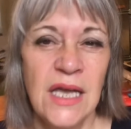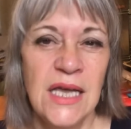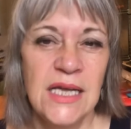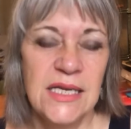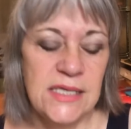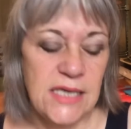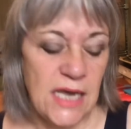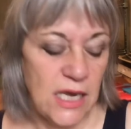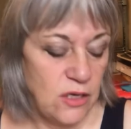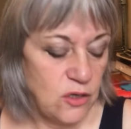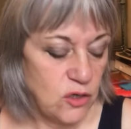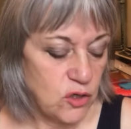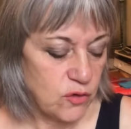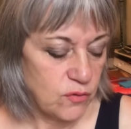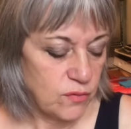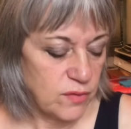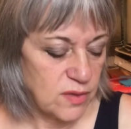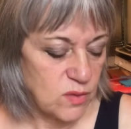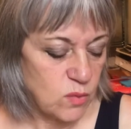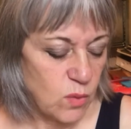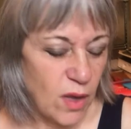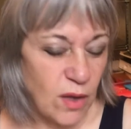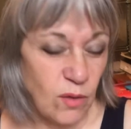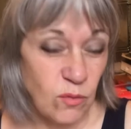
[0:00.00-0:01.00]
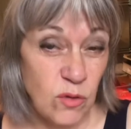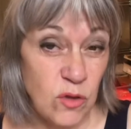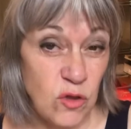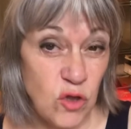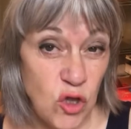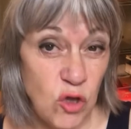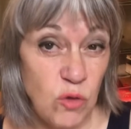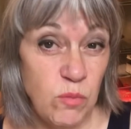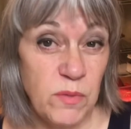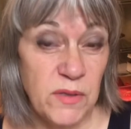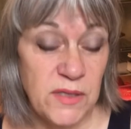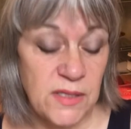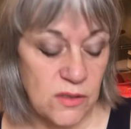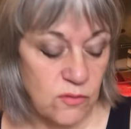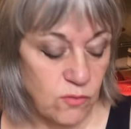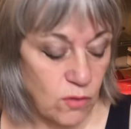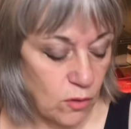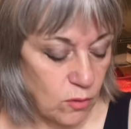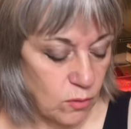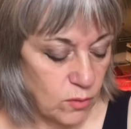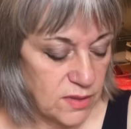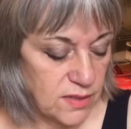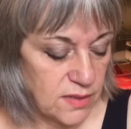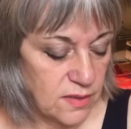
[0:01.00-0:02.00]
danger as well with Jupiter
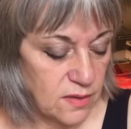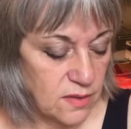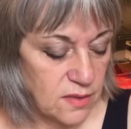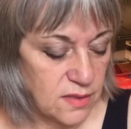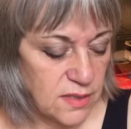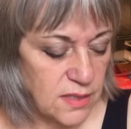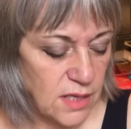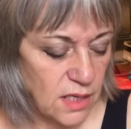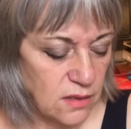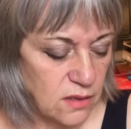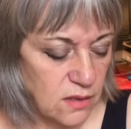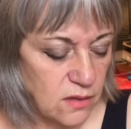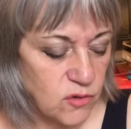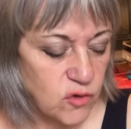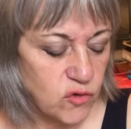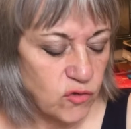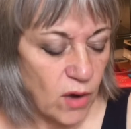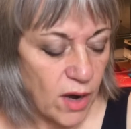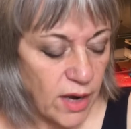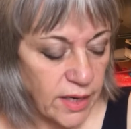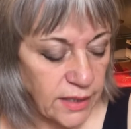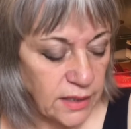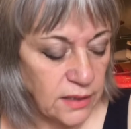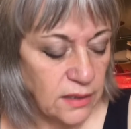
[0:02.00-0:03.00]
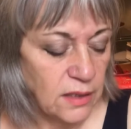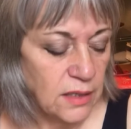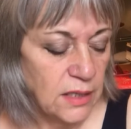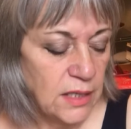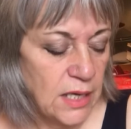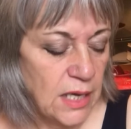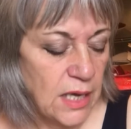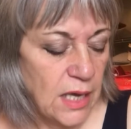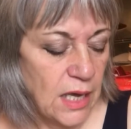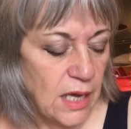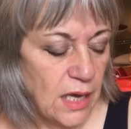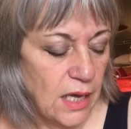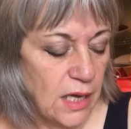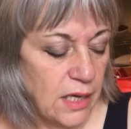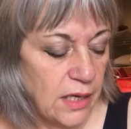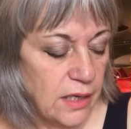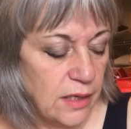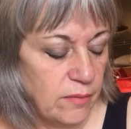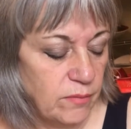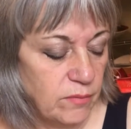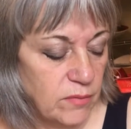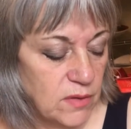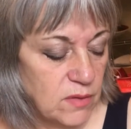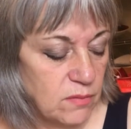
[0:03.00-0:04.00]
always and the Sun trine
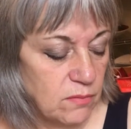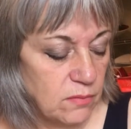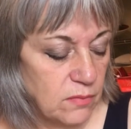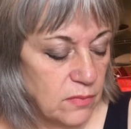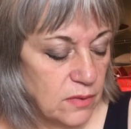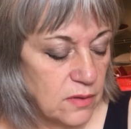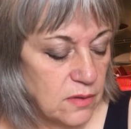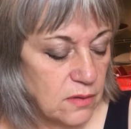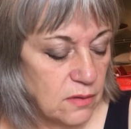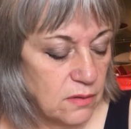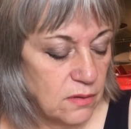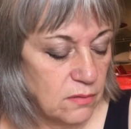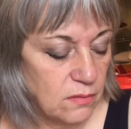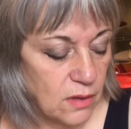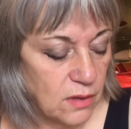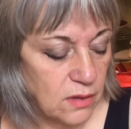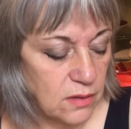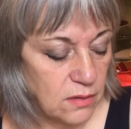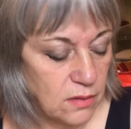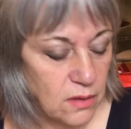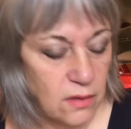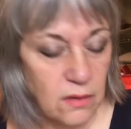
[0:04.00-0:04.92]
Um, uh, uh,